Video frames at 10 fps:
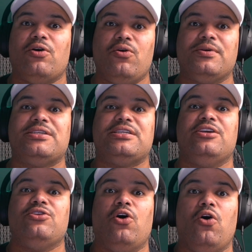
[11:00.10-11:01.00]

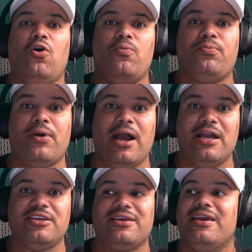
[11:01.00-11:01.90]
overseeing the whole
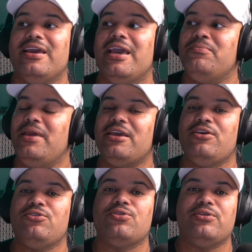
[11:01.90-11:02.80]
project and
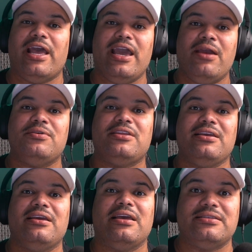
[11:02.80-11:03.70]
making sure that
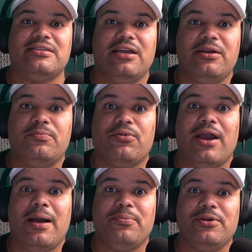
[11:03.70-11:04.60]
everything gets done
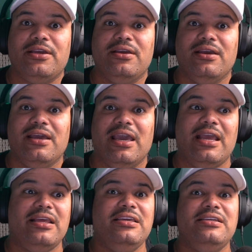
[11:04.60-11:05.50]
properly.
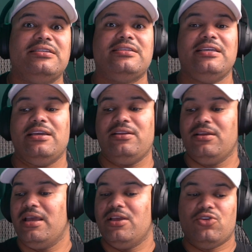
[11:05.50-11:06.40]
And he's seen
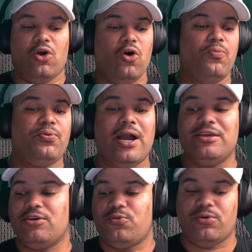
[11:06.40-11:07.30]
the whole
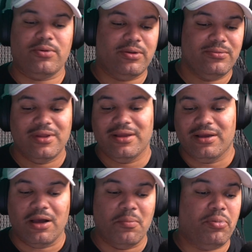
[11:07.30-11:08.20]
project from
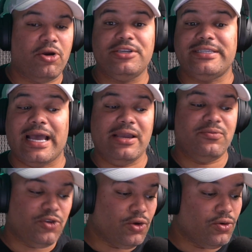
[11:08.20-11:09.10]
a bird's eye
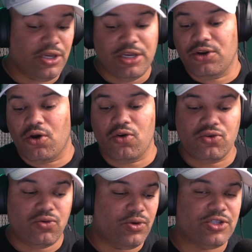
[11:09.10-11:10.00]
view. He
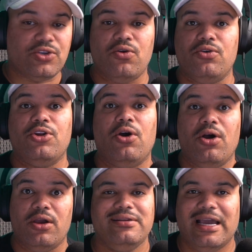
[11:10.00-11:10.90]
knows what's going
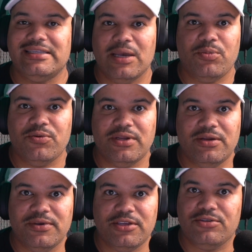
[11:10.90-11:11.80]
on. That type of
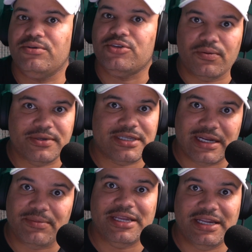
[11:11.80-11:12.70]
individual is always going
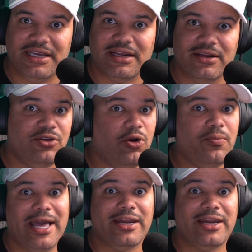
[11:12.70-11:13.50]
to be needed, no matter